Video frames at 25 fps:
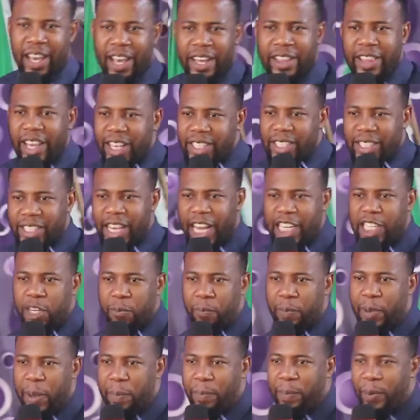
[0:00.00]
There are
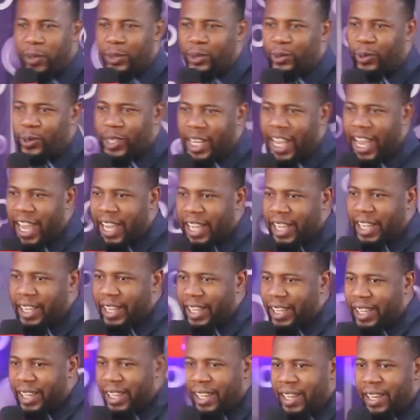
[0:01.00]
such people today
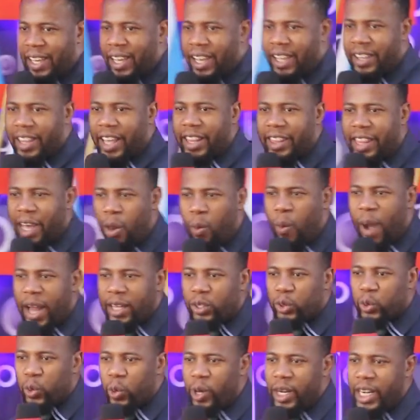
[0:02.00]
that they
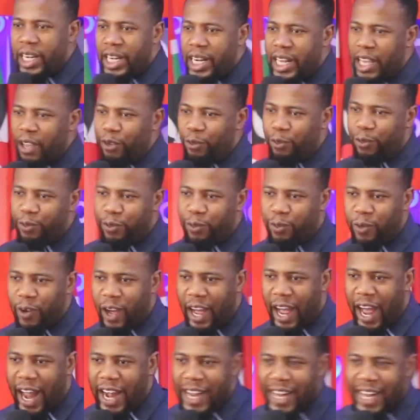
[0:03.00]
want to leave
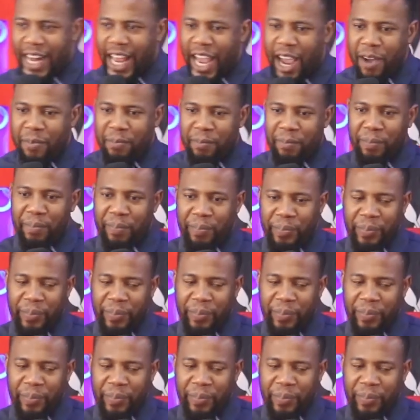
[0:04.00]
a name